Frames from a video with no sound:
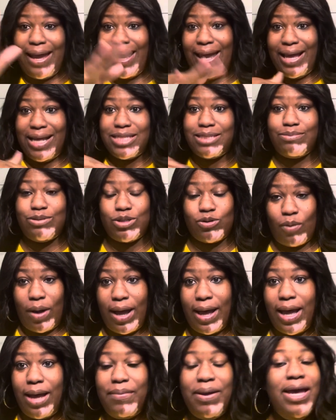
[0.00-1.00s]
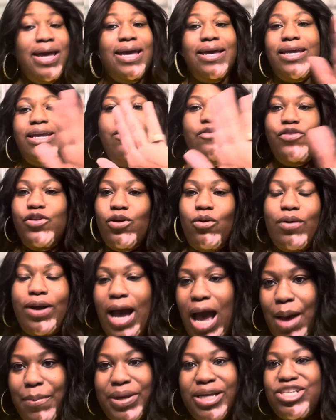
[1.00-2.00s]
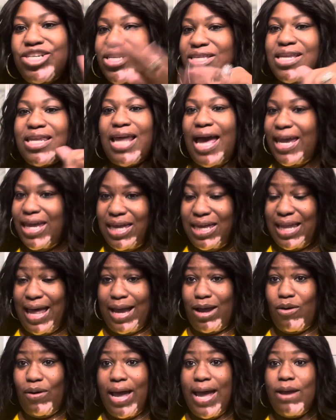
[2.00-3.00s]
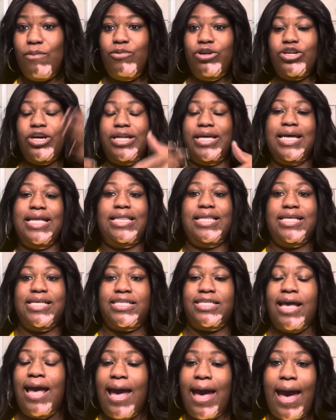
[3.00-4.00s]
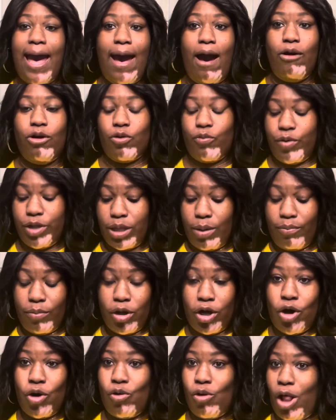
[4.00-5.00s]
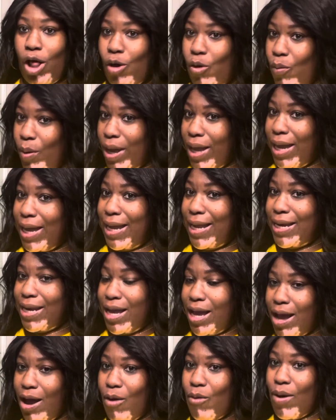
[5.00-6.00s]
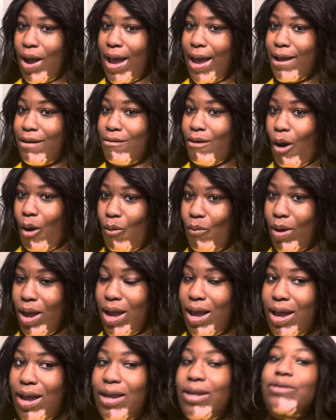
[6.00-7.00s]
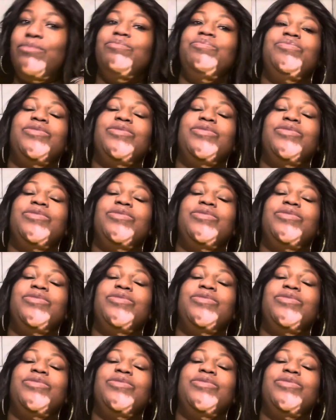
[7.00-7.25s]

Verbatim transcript: and subscribe. Even if you don't comment, just like you like, okay? We're trying to get this algorithm going. okay? Going.